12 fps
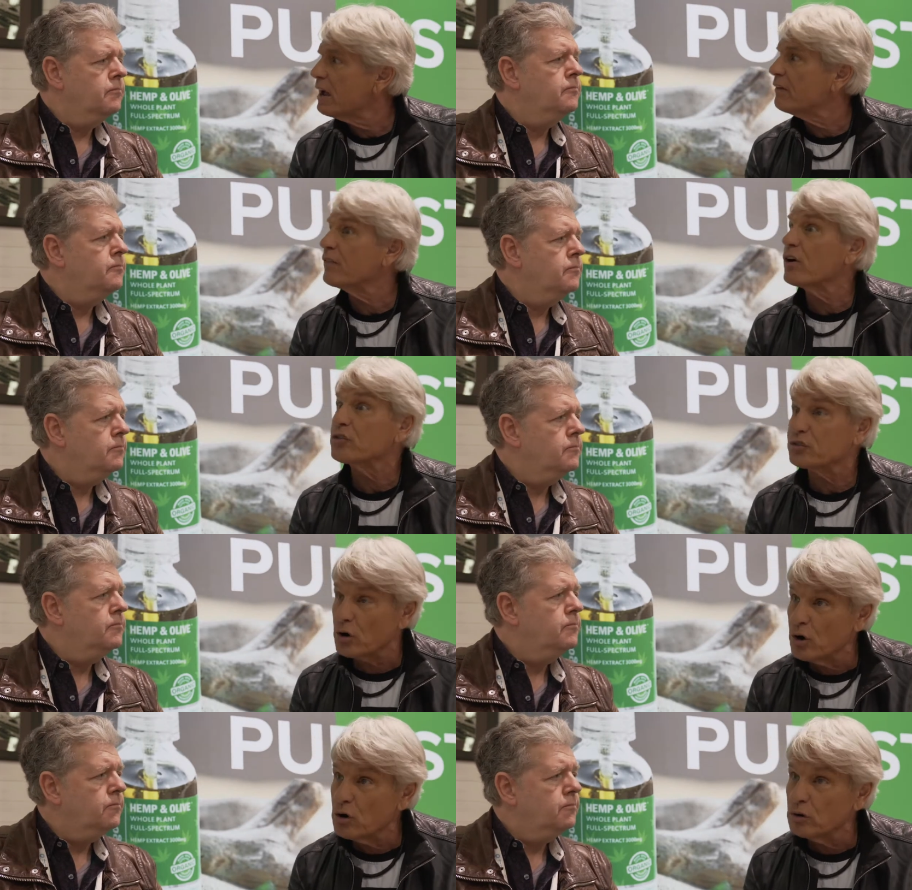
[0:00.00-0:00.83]
Speaker 1: have
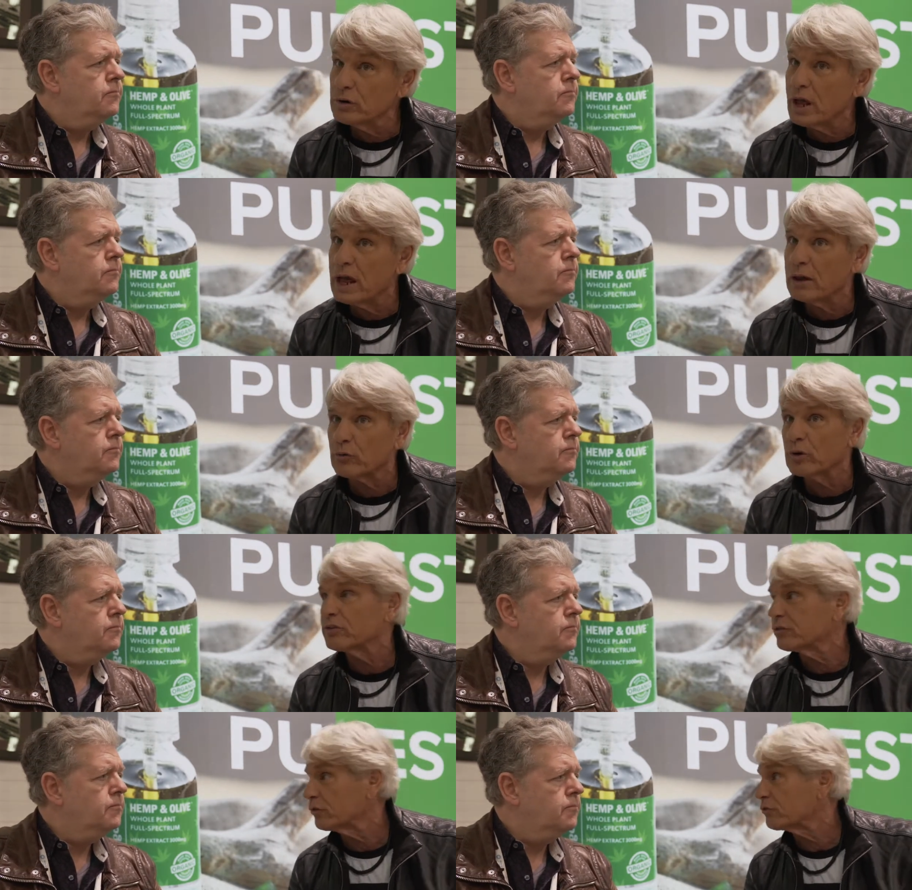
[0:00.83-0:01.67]
shown,
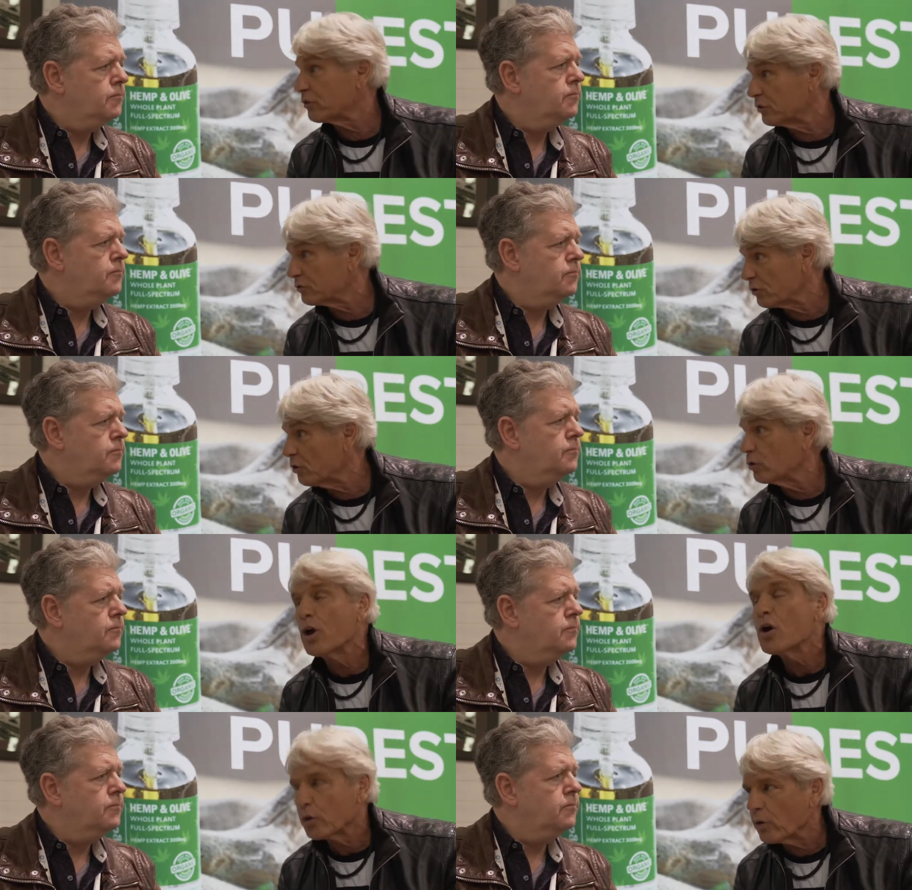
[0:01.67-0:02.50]
and research has
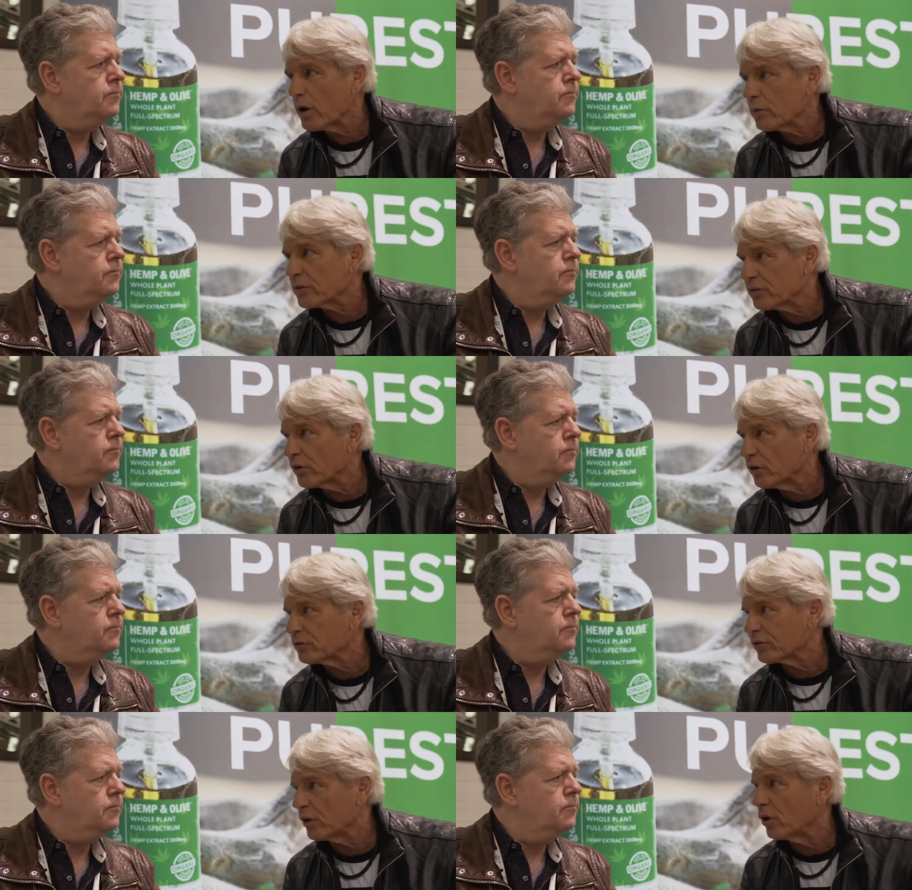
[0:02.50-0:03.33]
shown, great
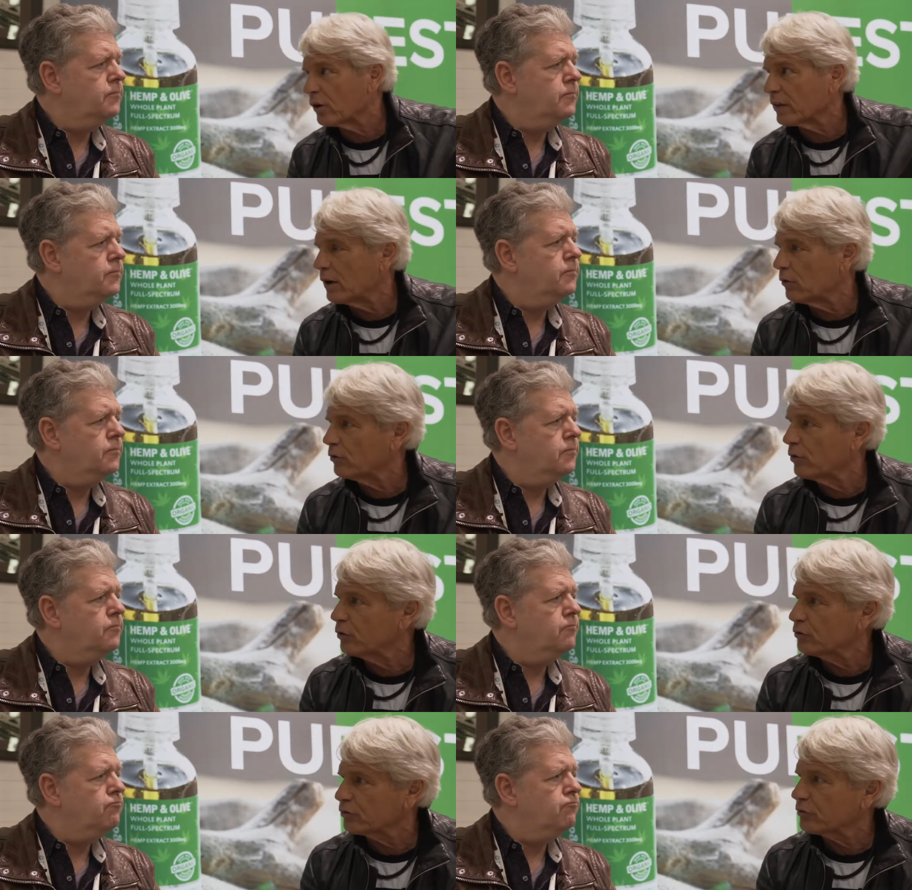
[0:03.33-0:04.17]
results along
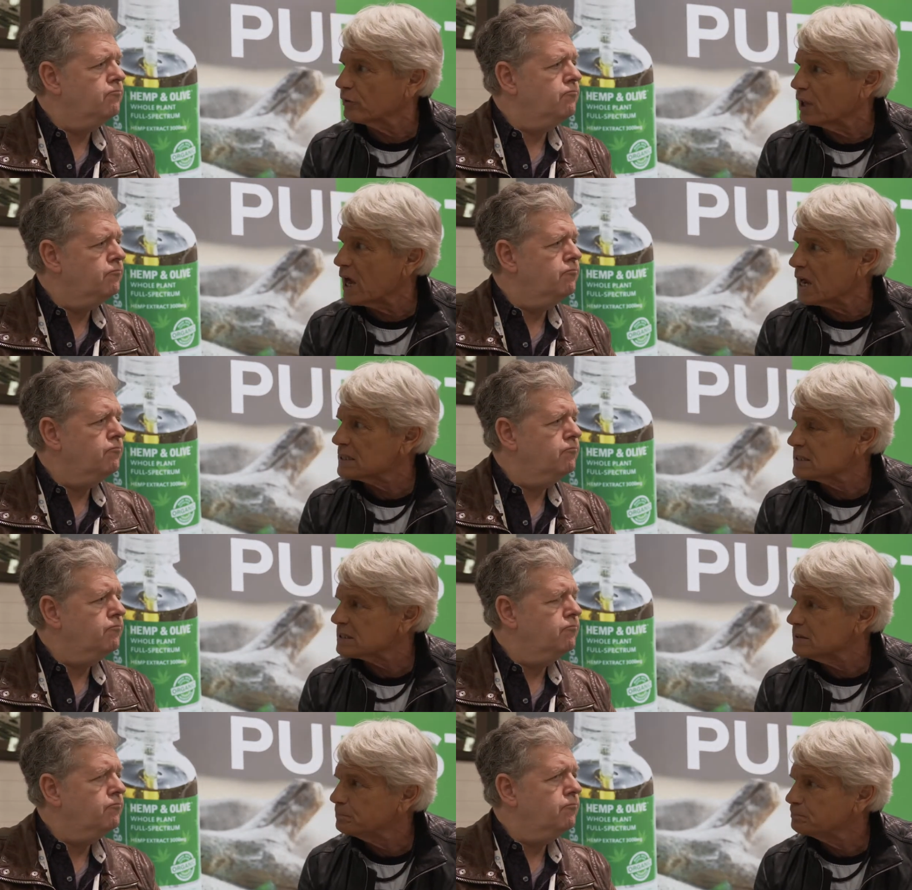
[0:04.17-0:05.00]
those
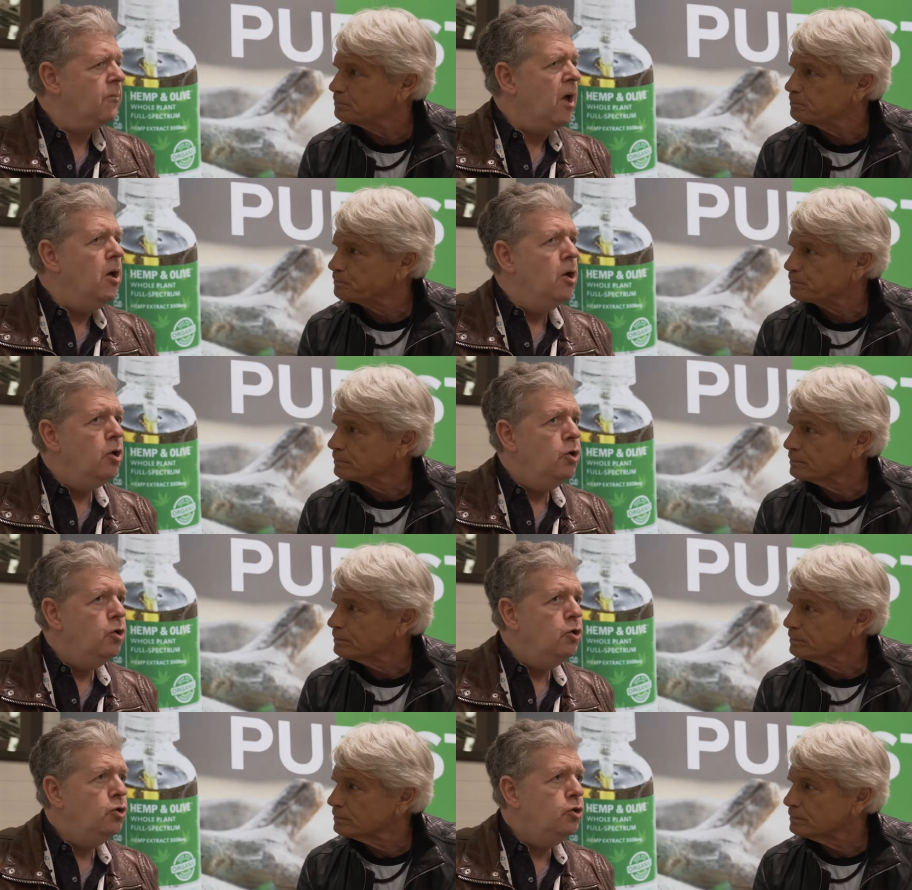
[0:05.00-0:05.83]
lines.
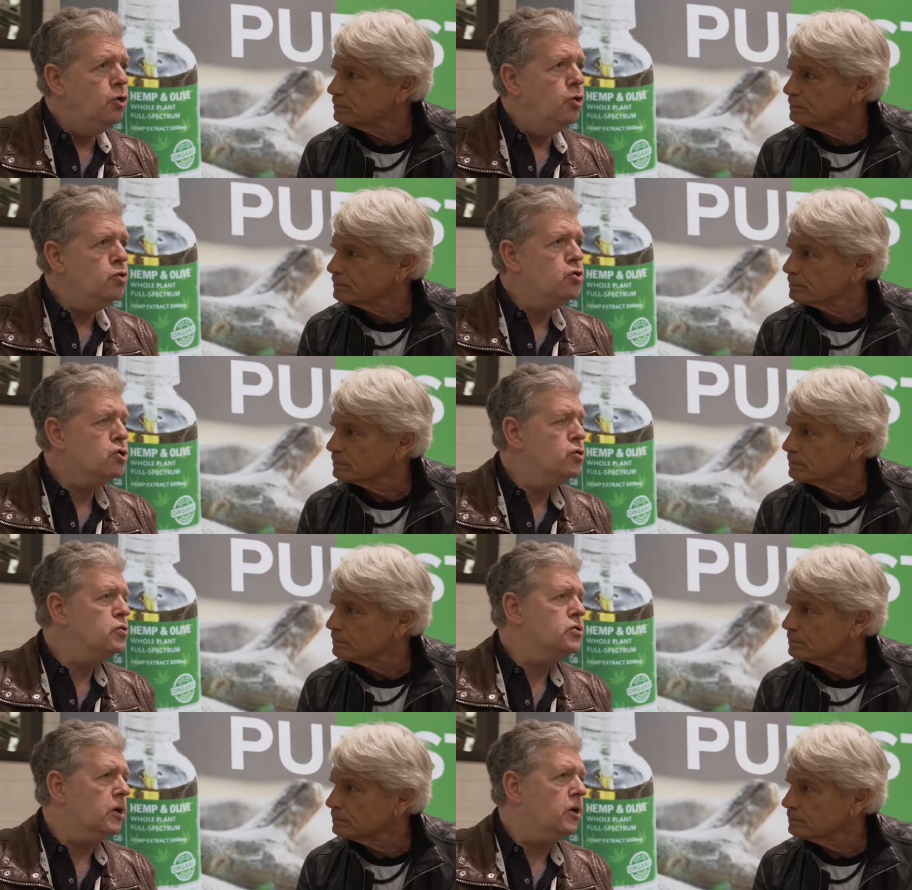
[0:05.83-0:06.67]
Speaker 2: You
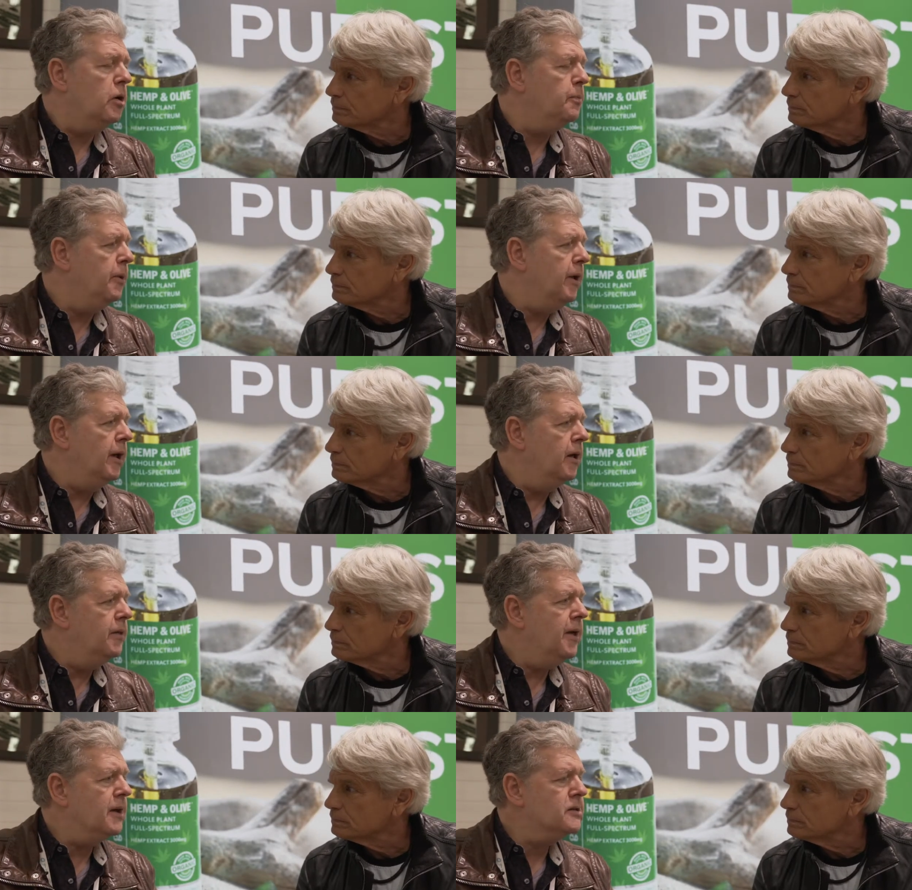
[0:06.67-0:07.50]
choose a
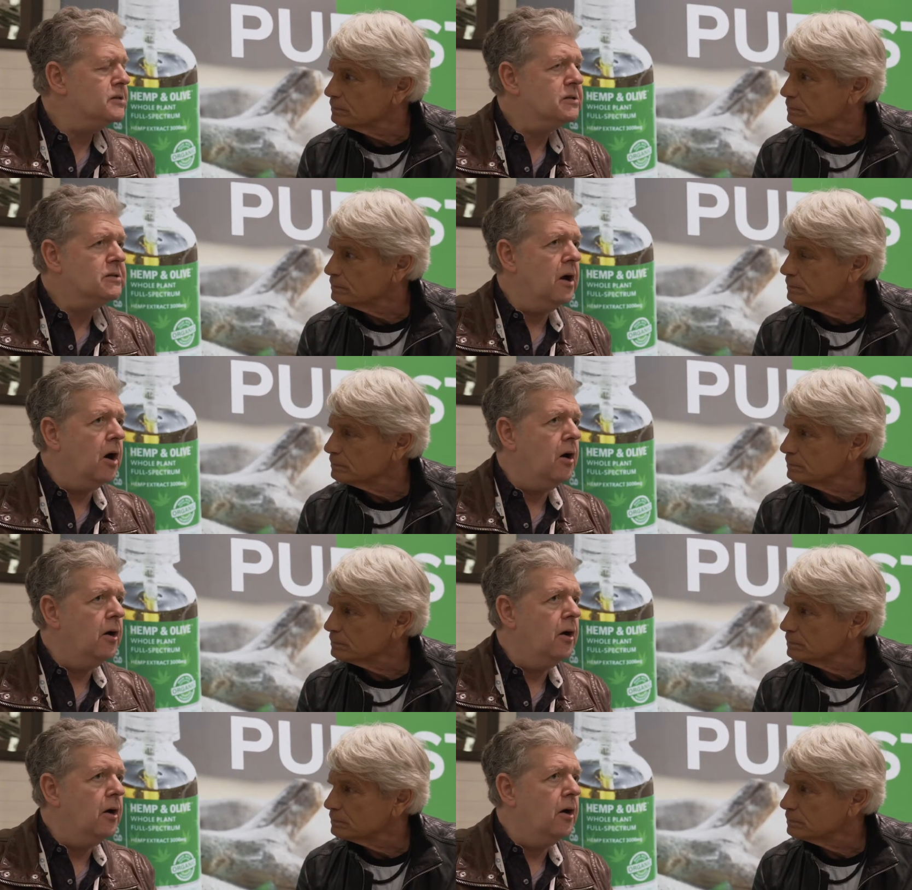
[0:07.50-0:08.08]
company that's